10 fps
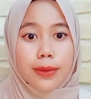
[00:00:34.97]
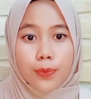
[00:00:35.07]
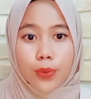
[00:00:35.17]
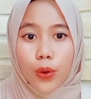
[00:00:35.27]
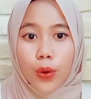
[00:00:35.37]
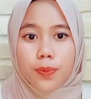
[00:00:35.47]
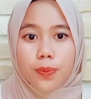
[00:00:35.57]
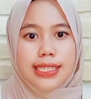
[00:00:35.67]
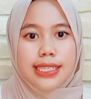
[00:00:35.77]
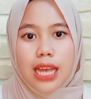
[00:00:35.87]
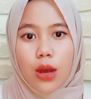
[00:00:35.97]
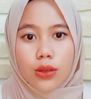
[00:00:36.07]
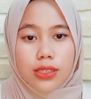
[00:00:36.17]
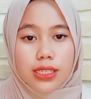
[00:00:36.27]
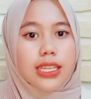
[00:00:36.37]
appropriate
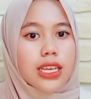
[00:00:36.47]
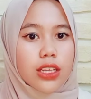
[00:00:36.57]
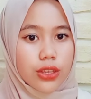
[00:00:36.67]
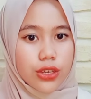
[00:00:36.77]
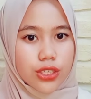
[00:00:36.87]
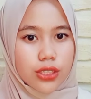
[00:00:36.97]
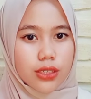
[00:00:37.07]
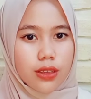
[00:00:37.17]
sounds in English.